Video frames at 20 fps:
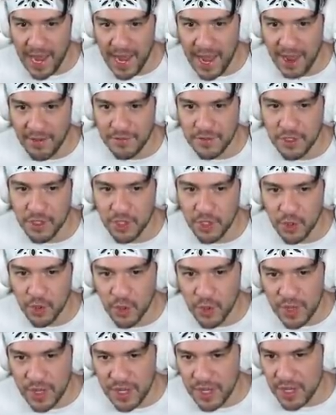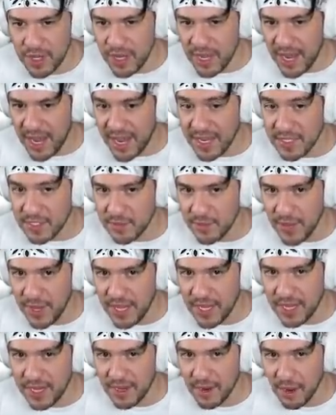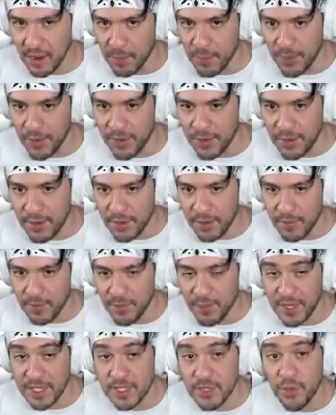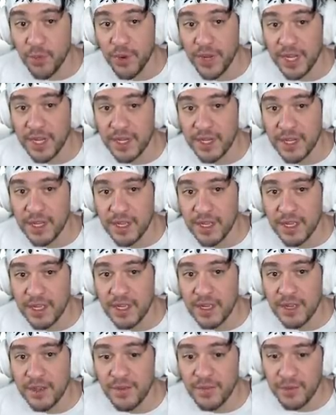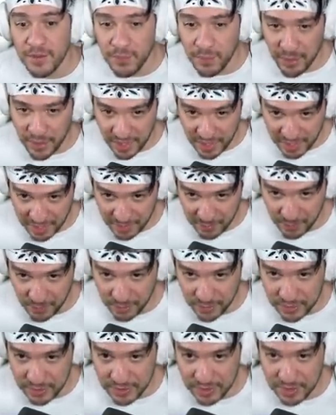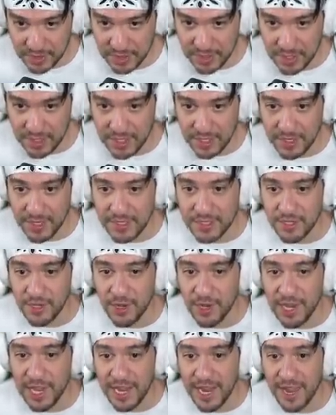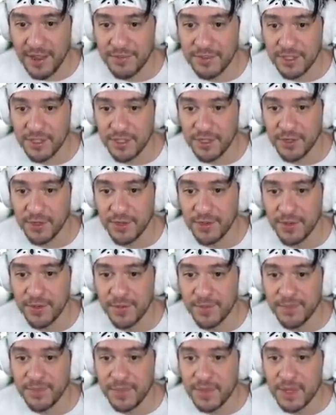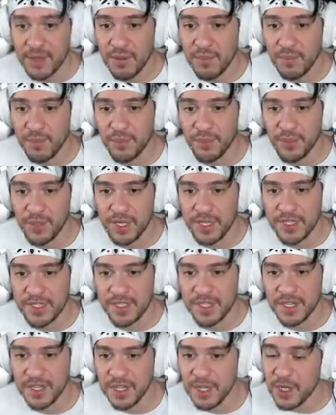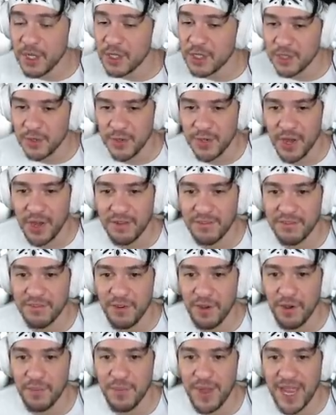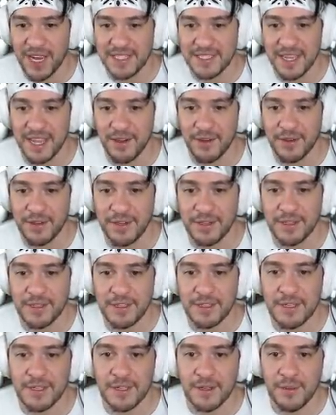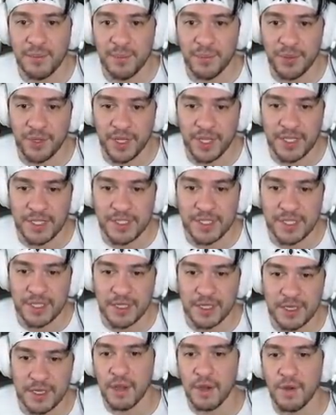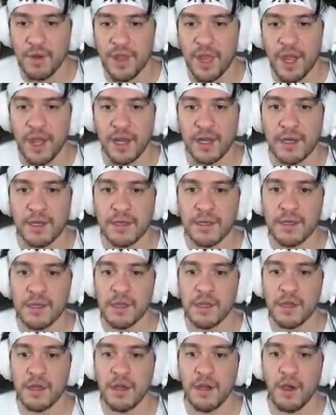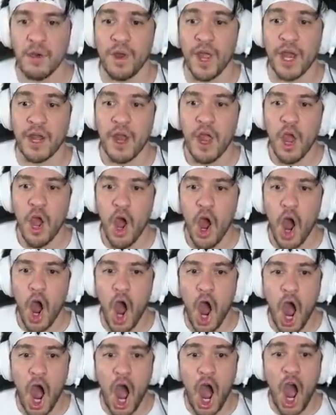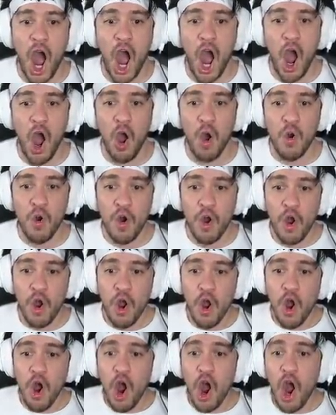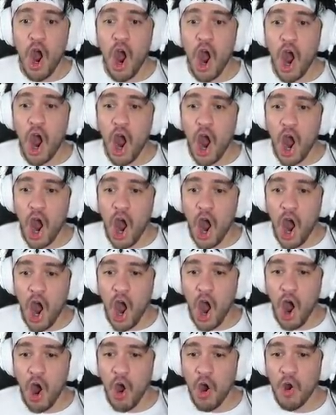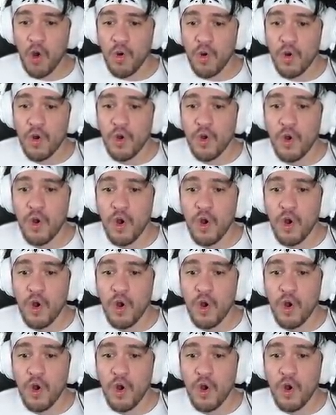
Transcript: I have to do is make it up between the pineapples. That's all I have to do. Please, do not fall back down. Yep. Please. Oh God. Yep. Oh God. Oh! oh. Yep. Oh!